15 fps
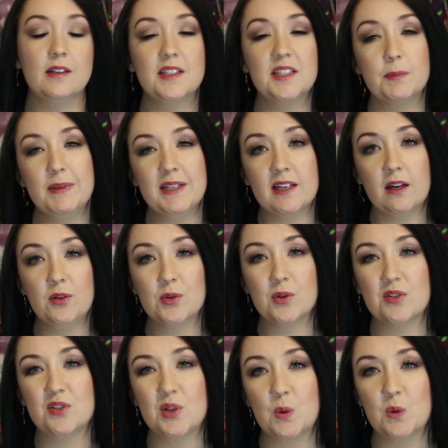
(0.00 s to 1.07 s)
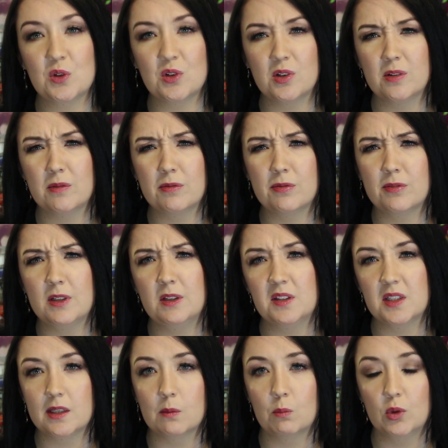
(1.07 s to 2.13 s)
It's a bit counterintuitive
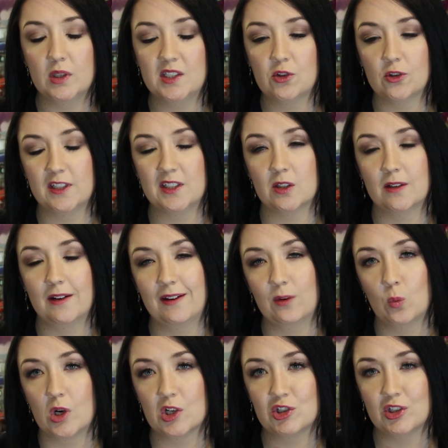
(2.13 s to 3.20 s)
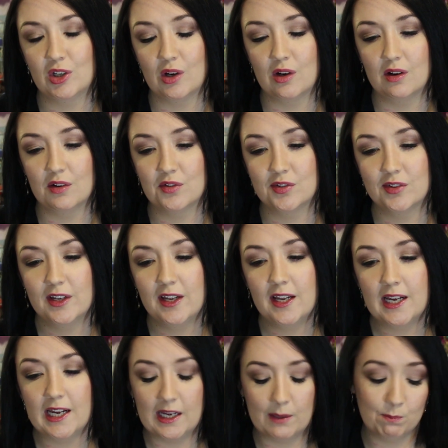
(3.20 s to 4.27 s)
using a moisturiser and washing it off,
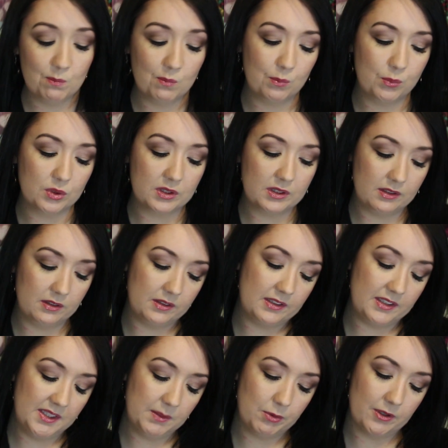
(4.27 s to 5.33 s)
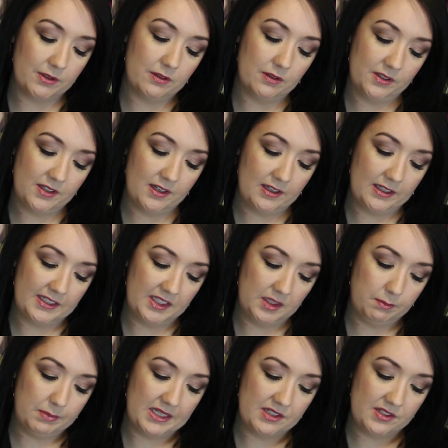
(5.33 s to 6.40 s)
but this product
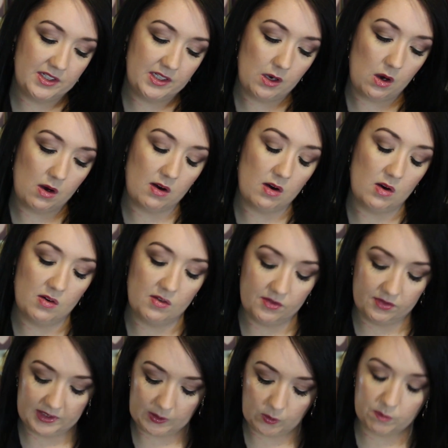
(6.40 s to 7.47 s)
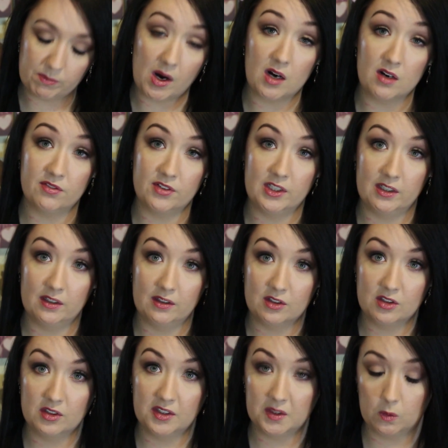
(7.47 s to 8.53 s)
has plenty of liquid paraffin in it,
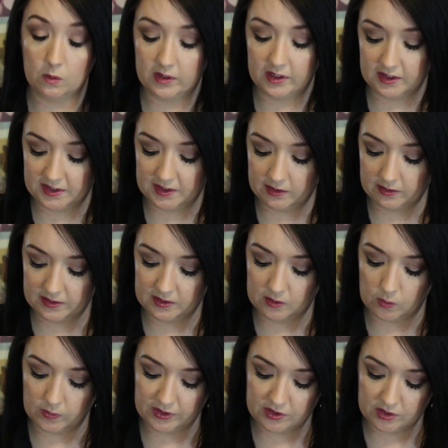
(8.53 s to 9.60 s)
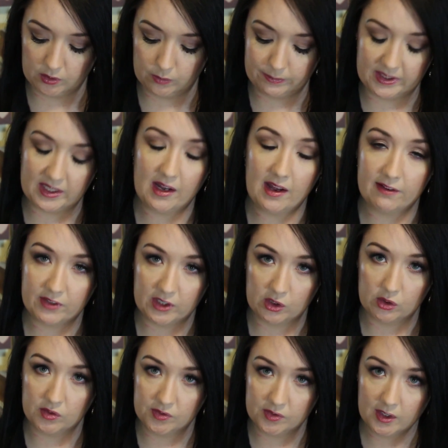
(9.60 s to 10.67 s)
so it's going to be heavy
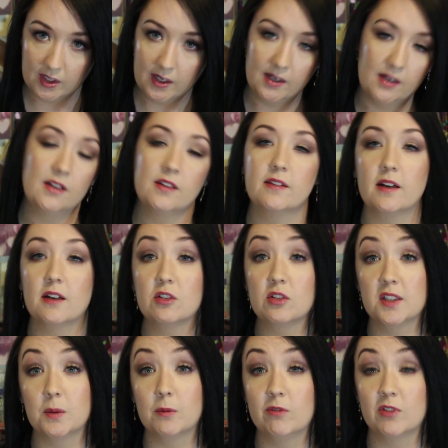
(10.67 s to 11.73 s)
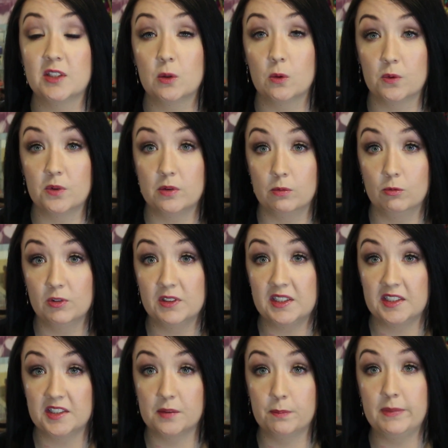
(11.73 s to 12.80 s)
enough that some of it's going to
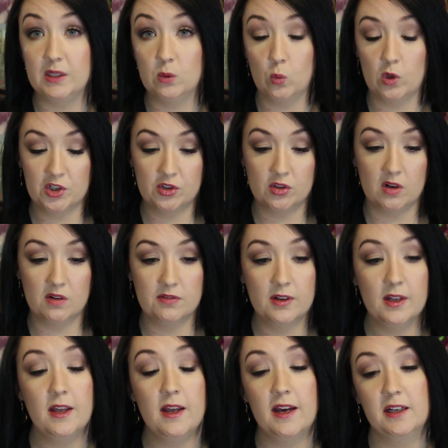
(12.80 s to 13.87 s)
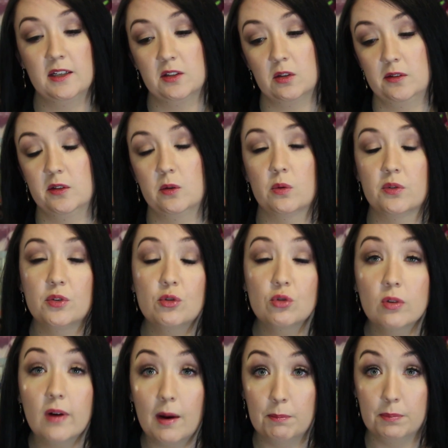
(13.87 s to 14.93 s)
resist being washed off, and it's also going to
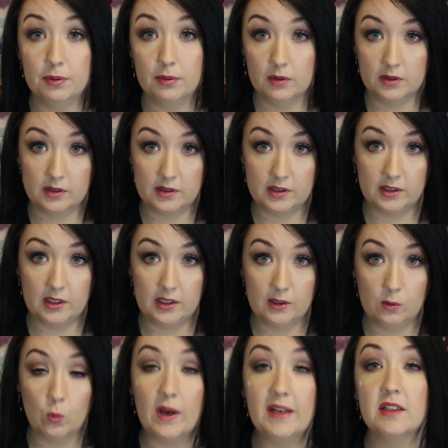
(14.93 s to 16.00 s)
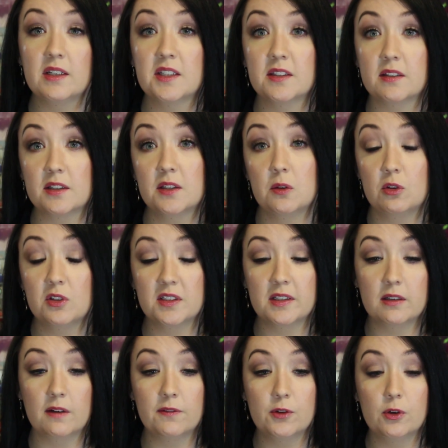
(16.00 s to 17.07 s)
trap the wetness that's on your
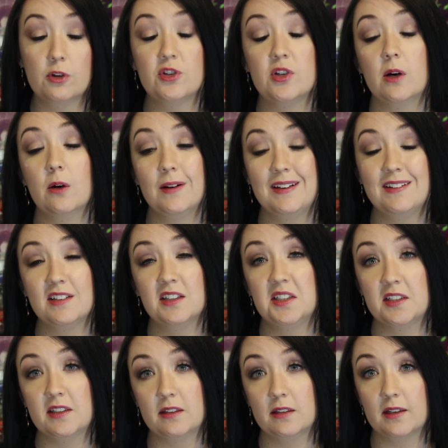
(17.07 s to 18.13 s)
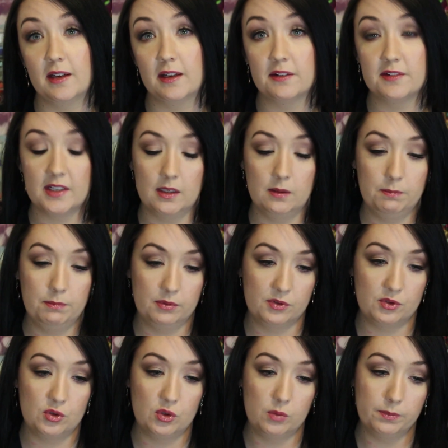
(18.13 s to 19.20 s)
skin after your shower into the skin and help
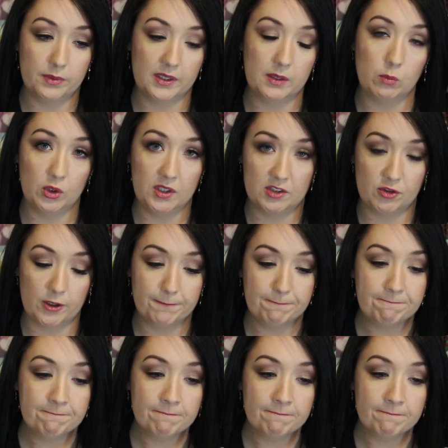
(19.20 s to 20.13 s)
to bind the moisture.